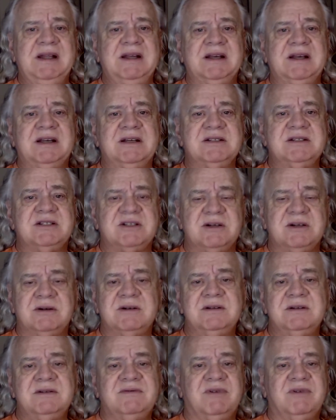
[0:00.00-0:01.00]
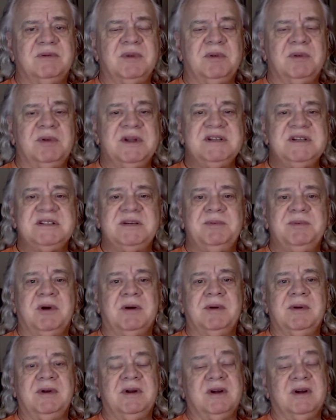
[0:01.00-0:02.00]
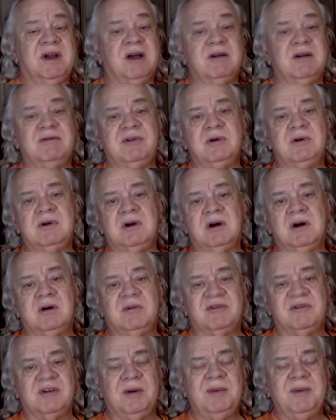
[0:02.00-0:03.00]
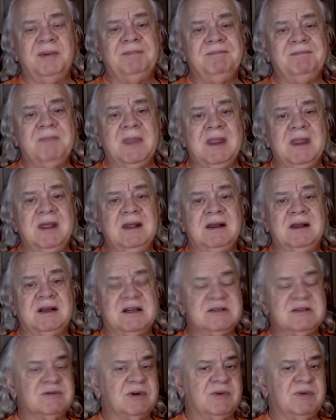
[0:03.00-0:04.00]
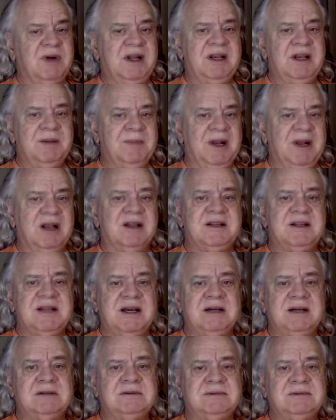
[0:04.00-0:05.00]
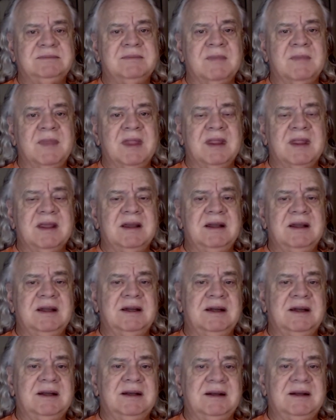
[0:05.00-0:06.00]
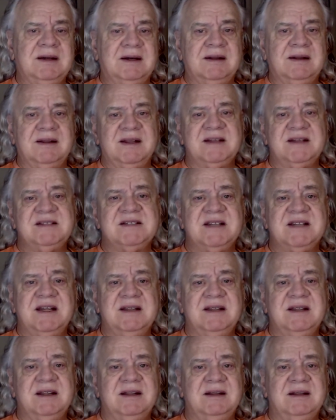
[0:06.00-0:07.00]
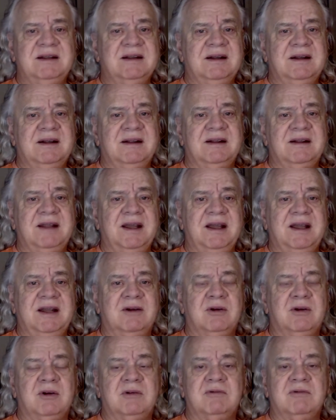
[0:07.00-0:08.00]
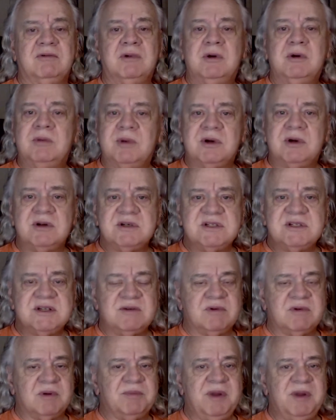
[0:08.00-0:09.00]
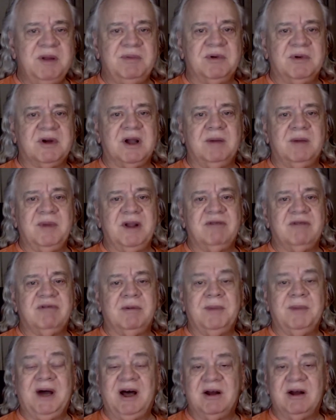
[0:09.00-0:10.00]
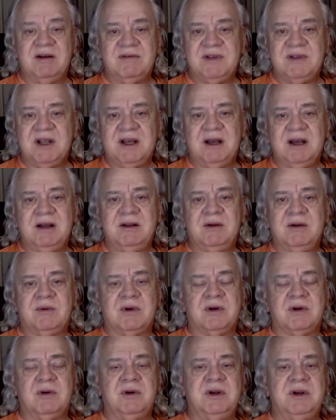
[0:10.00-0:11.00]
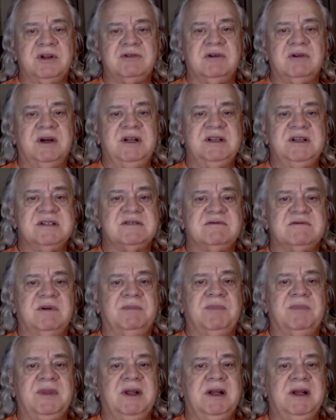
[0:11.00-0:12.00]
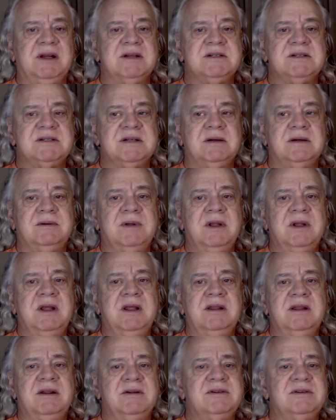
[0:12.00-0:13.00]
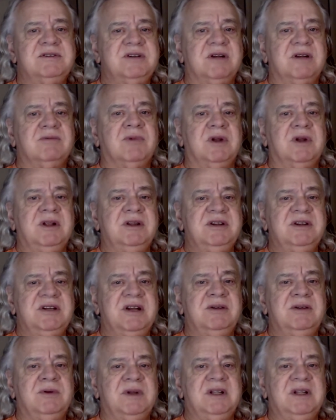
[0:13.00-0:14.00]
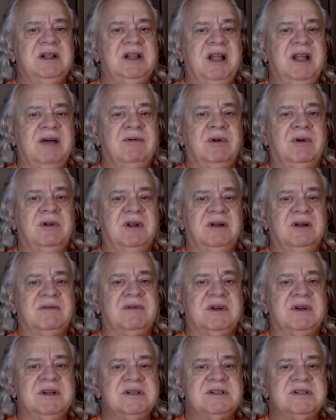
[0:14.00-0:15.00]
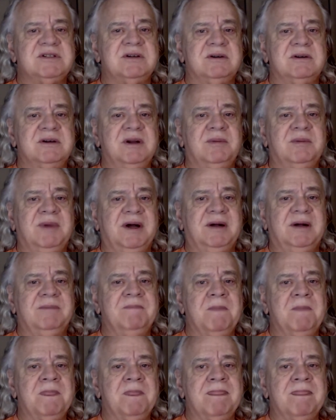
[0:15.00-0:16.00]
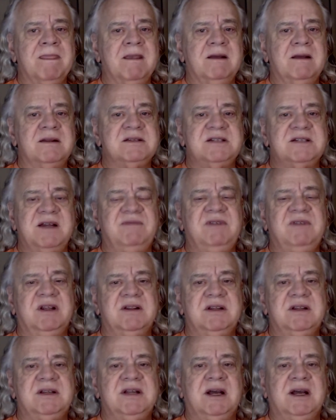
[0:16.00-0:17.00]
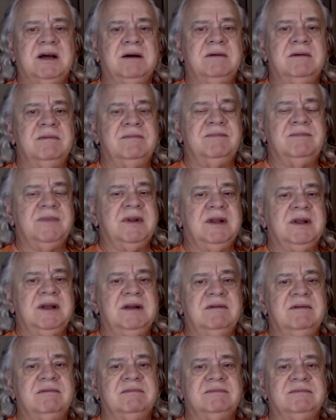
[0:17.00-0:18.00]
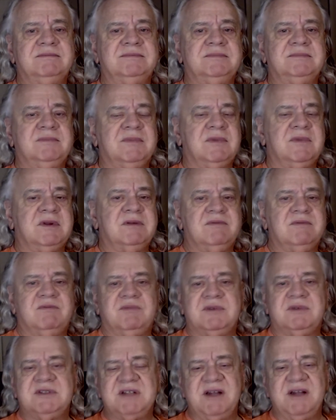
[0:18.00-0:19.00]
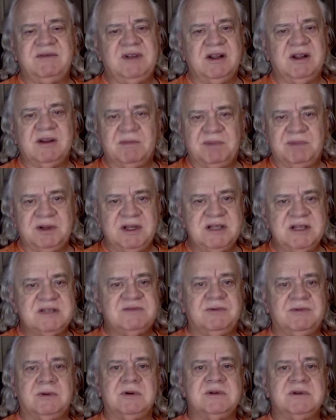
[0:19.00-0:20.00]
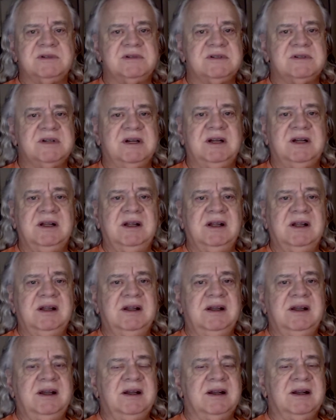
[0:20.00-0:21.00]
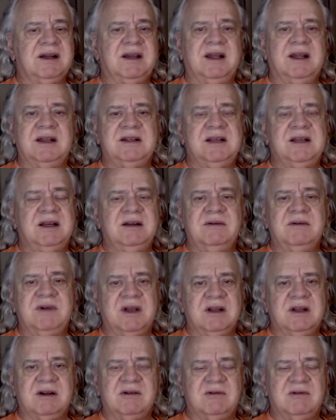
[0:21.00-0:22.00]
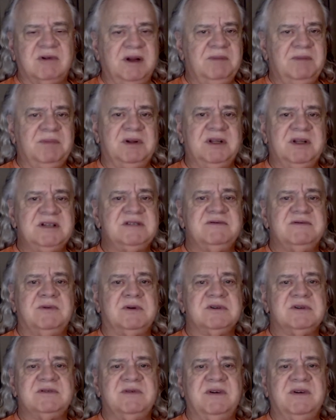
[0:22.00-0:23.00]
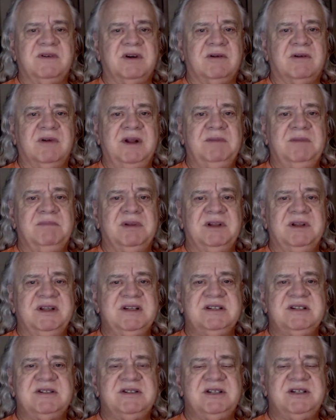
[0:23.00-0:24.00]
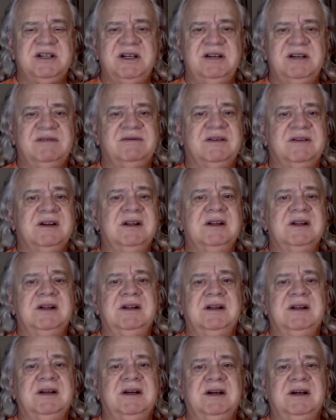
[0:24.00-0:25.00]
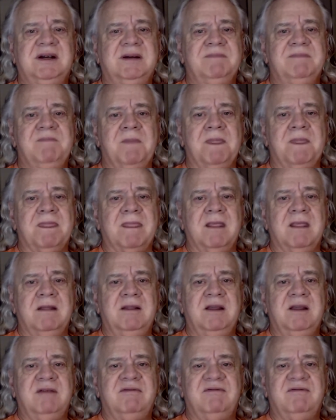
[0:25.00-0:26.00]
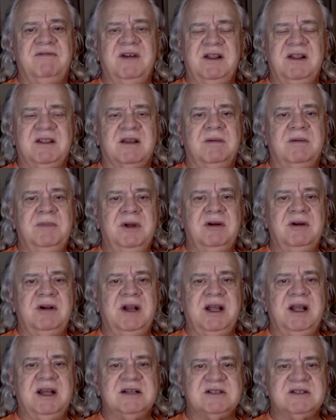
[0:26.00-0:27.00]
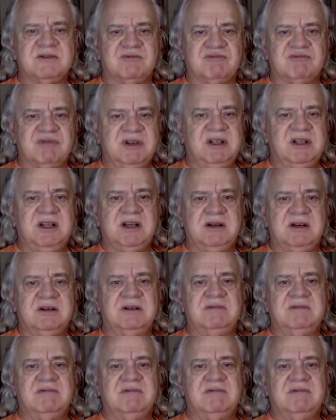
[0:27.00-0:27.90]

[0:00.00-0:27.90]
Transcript: concern from the police department. I got a phone call from them because we're right in the middle of town. And they said that they had heard rumors that were people coming from out of town that were going to try and disrupt things. So there's a genuine level of concern about safety of the town, the safety of the police force. And I got to tell you, we got a great police force. We have a great police chief. The faith community has a really good